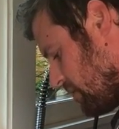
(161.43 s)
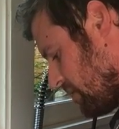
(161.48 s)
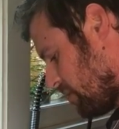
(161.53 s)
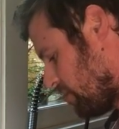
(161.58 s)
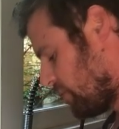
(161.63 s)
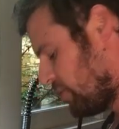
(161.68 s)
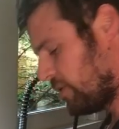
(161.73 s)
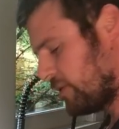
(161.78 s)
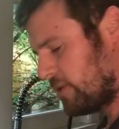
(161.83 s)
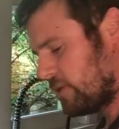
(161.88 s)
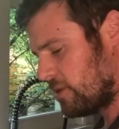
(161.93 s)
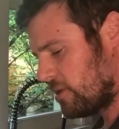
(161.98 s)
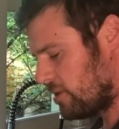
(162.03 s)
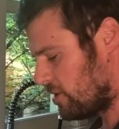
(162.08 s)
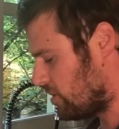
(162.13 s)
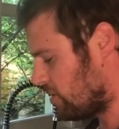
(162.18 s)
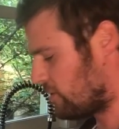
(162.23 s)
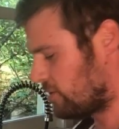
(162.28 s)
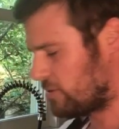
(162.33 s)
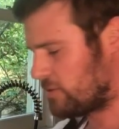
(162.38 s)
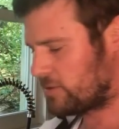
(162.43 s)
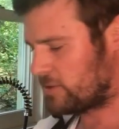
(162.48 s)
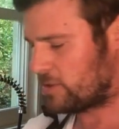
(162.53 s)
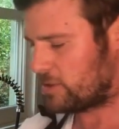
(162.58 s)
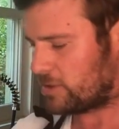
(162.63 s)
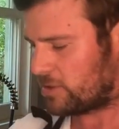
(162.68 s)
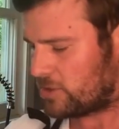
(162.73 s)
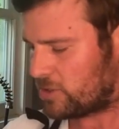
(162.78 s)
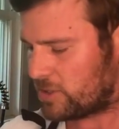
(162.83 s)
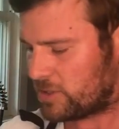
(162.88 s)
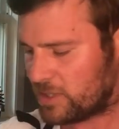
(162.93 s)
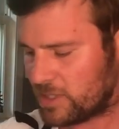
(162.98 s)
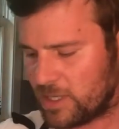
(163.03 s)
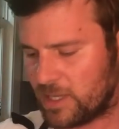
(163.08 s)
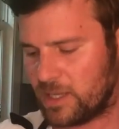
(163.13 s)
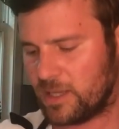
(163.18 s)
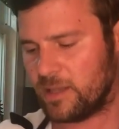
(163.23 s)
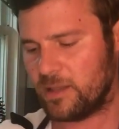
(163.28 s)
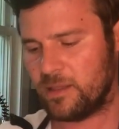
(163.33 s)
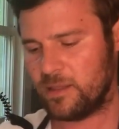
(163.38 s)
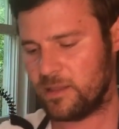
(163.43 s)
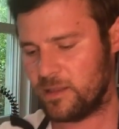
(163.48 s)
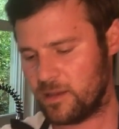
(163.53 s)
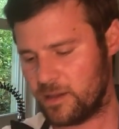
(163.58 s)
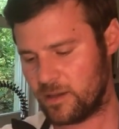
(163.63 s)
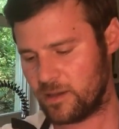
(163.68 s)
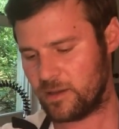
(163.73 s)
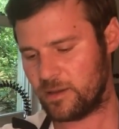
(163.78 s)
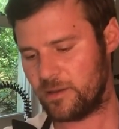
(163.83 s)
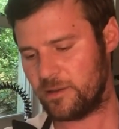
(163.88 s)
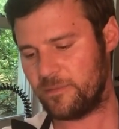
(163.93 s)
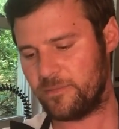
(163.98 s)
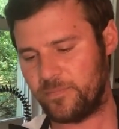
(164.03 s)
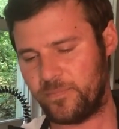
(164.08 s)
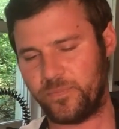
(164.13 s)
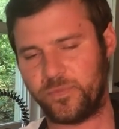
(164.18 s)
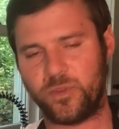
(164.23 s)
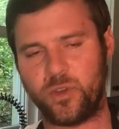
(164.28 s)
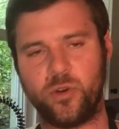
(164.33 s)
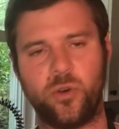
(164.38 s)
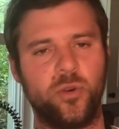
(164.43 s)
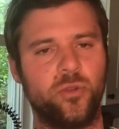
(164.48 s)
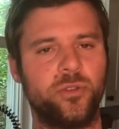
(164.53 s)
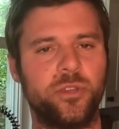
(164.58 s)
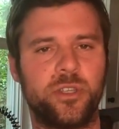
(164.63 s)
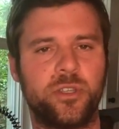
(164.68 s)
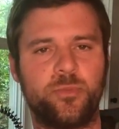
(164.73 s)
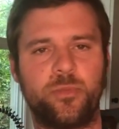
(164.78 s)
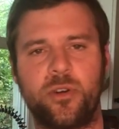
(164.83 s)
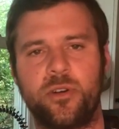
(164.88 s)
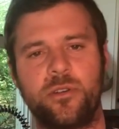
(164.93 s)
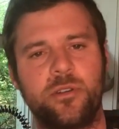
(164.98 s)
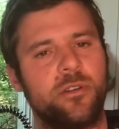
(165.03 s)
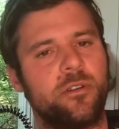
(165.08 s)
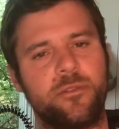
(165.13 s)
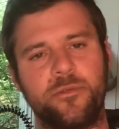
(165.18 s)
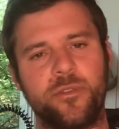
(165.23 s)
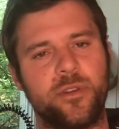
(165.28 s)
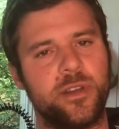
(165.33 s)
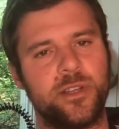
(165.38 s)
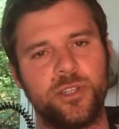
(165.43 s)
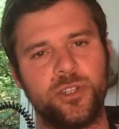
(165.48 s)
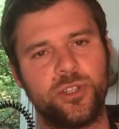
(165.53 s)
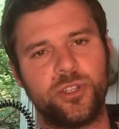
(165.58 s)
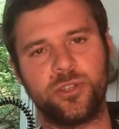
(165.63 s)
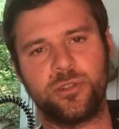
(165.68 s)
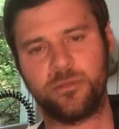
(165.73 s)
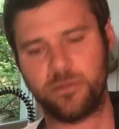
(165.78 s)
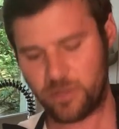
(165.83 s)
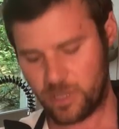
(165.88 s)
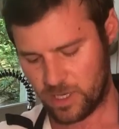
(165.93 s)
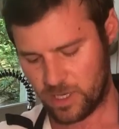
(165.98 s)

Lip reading: put those just in the coldest part of your fridge.